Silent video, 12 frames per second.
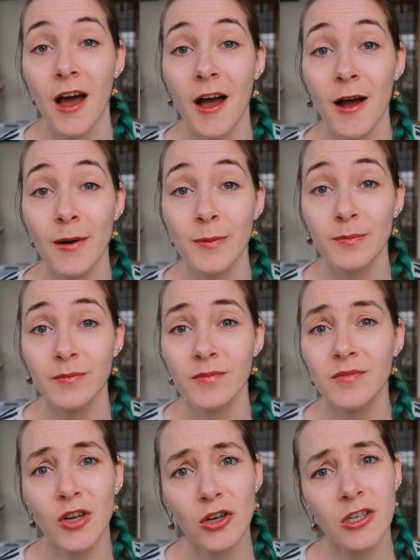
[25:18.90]

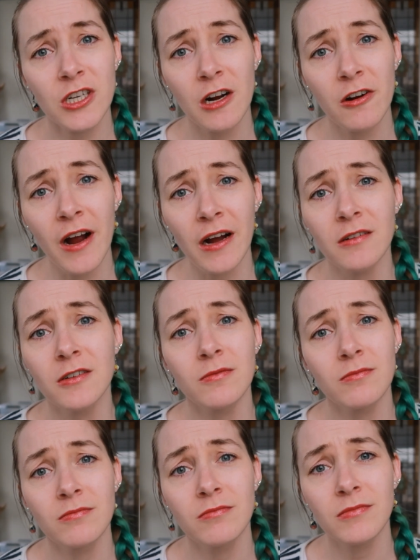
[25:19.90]
go check her out,
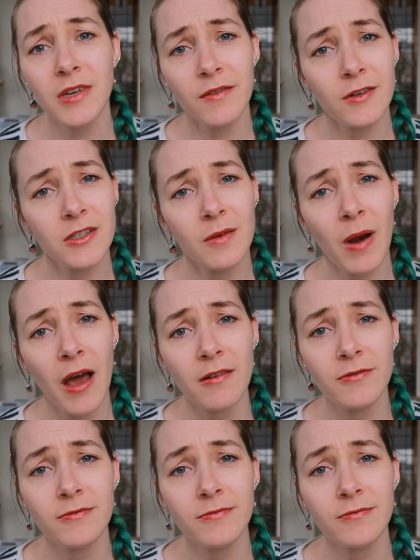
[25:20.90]
give her some love.